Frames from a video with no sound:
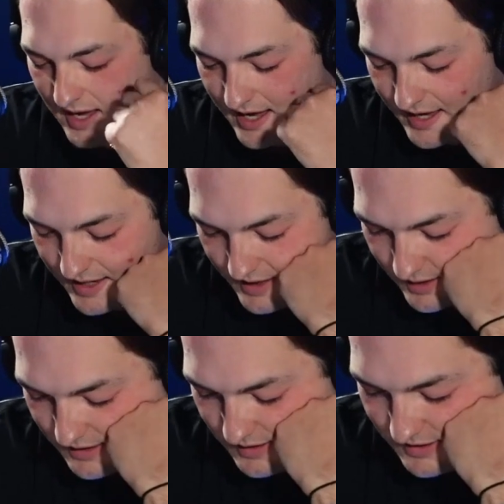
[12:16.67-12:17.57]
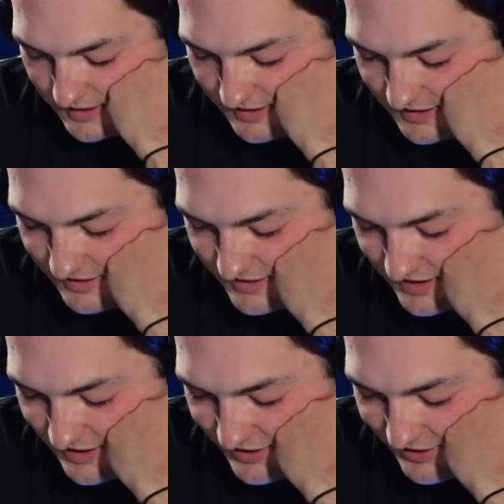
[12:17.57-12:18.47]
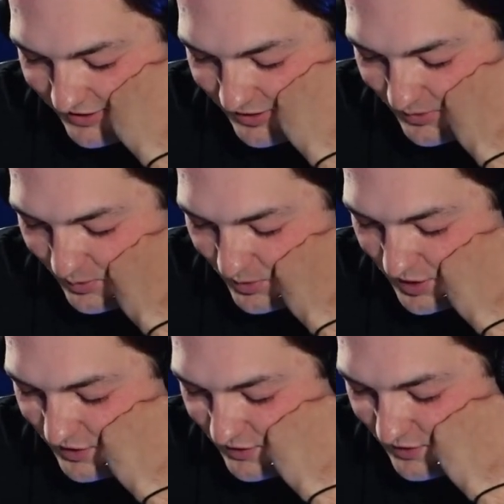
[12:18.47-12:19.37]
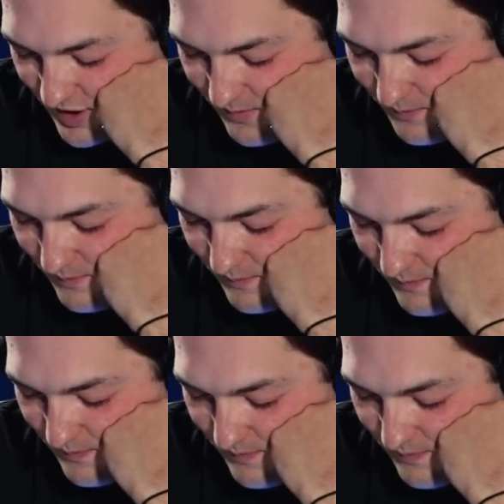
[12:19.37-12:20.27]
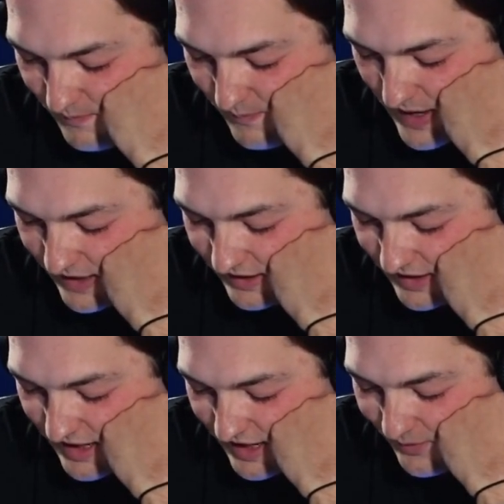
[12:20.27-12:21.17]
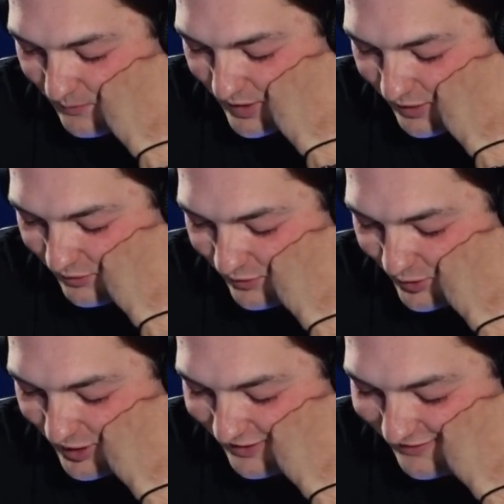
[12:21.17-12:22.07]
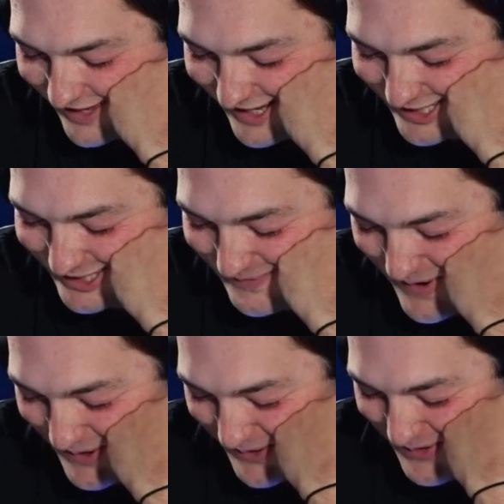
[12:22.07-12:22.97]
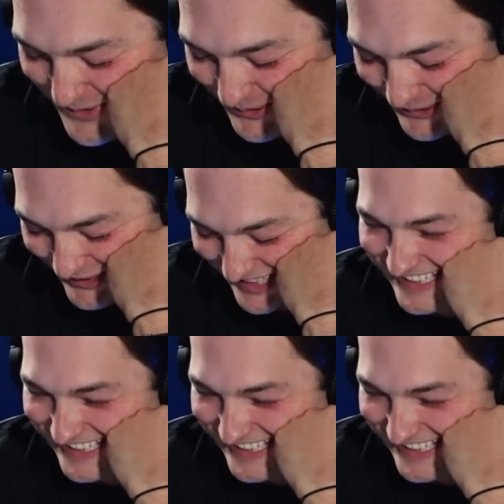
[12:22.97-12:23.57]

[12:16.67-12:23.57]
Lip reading: And another one, a big name for a very small role.